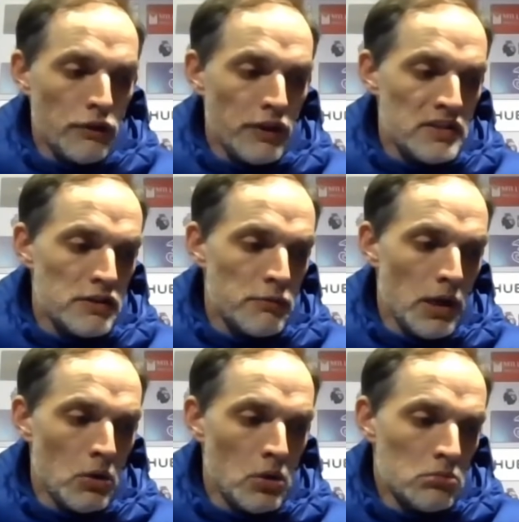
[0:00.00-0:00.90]
more offensive
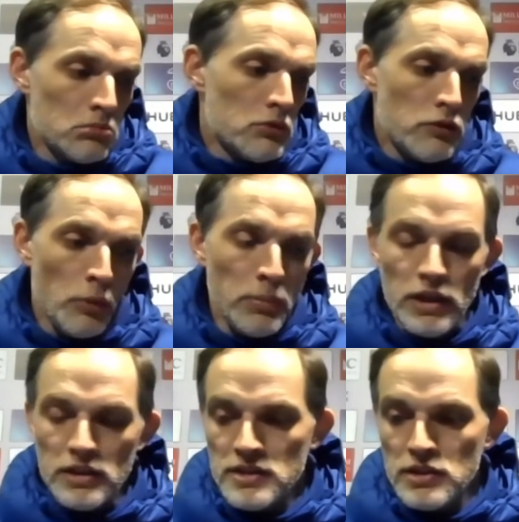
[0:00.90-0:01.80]
power for
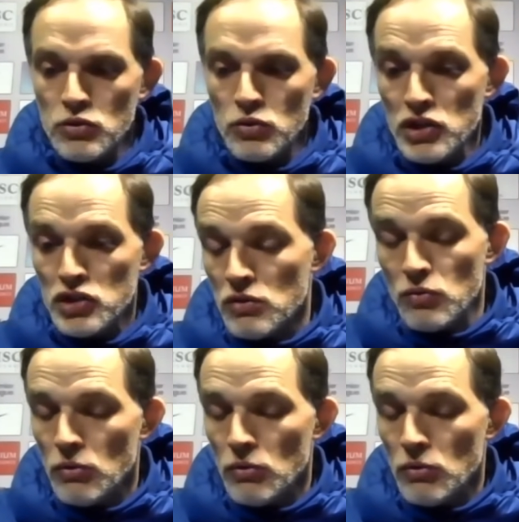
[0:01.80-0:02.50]
Billy's situation.